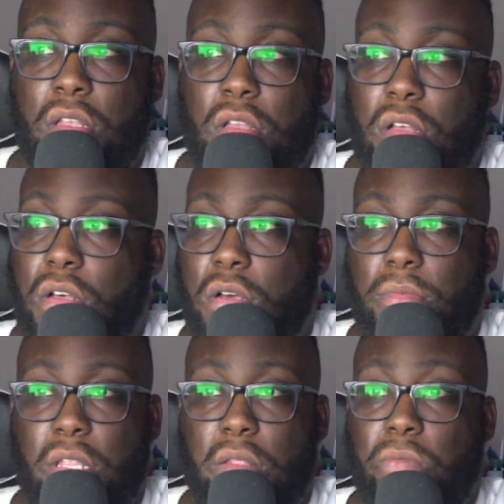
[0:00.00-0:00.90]

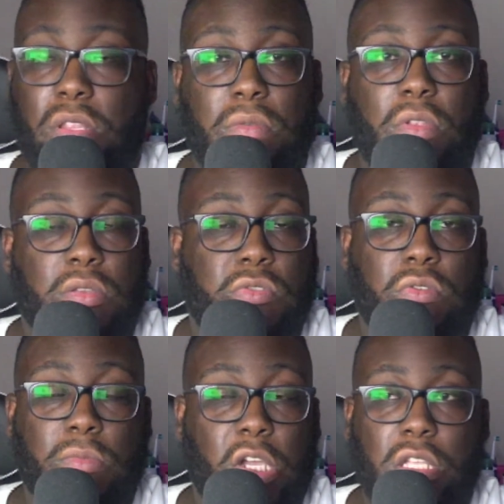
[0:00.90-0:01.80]
During
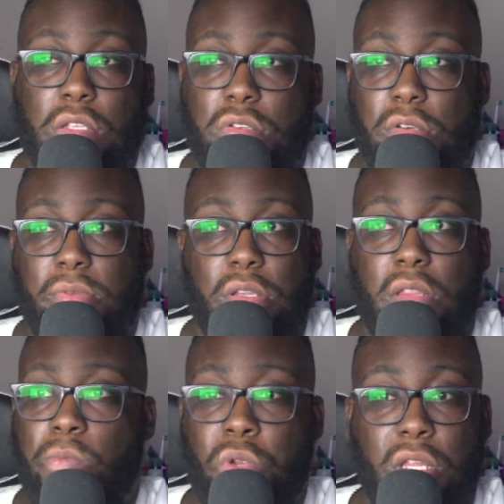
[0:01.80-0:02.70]
my internship, but it
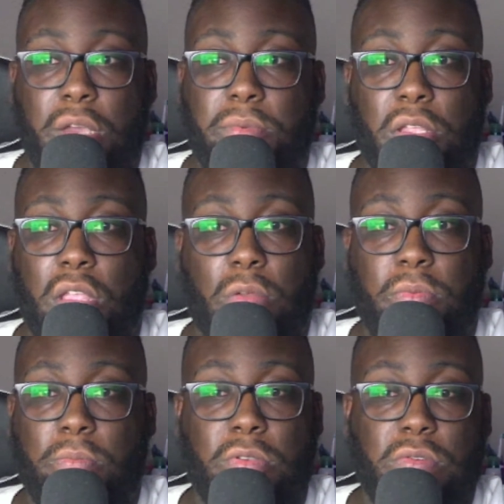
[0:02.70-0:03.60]
really helped me
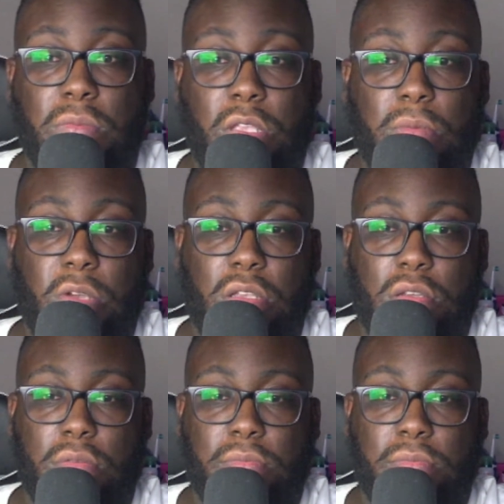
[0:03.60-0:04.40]
between me and my the